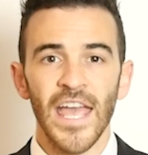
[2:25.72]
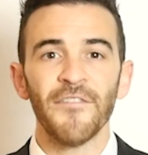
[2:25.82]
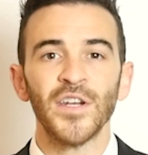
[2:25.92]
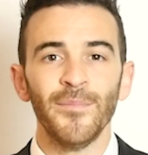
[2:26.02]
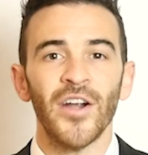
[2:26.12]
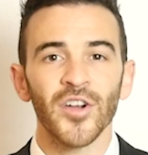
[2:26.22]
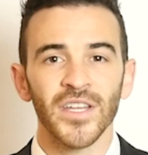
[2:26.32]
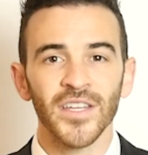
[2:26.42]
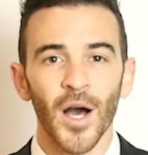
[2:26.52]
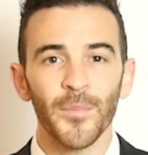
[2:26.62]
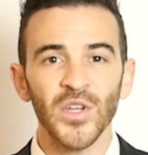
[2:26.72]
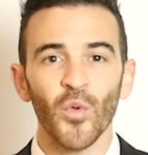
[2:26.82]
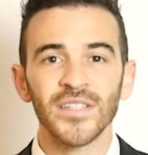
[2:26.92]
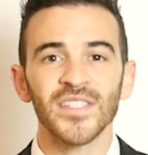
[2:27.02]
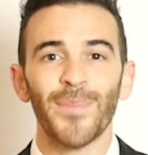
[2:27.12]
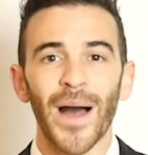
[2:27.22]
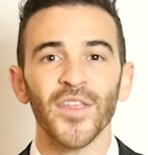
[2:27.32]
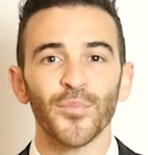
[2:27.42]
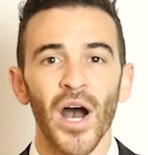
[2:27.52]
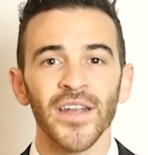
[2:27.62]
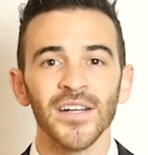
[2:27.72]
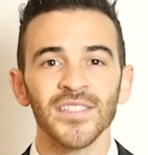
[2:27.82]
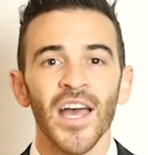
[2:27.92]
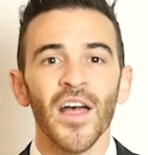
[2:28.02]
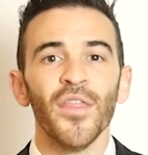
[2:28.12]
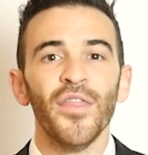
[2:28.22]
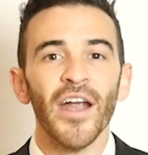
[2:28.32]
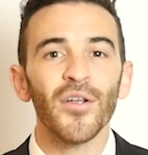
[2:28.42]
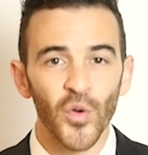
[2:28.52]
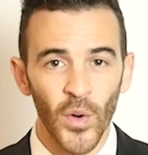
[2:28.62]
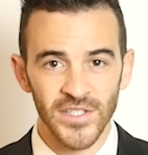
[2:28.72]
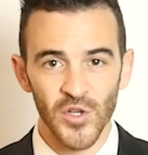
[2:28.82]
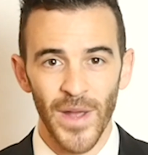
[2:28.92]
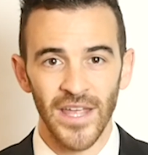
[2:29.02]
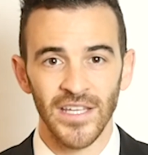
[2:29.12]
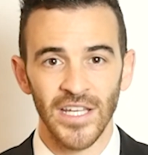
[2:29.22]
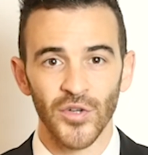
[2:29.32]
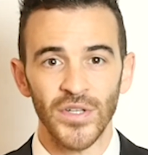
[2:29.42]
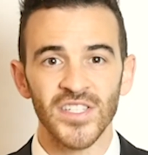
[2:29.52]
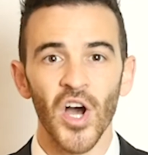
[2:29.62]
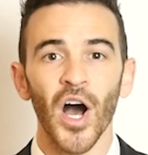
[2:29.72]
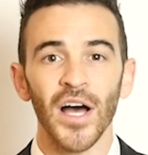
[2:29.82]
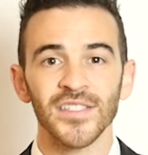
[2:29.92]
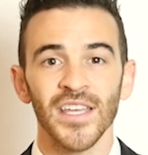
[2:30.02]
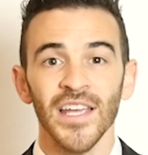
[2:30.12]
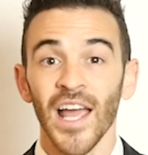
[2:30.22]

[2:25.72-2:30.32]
If an American company wants to buy the product, they're the ones who pay the increased cost.